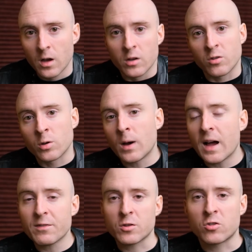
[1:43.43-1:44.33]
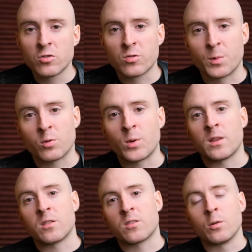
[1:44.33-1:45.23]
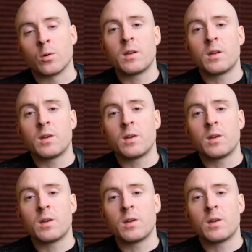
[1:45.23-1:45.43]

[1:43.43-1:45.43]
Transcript: So you have to choose between these two.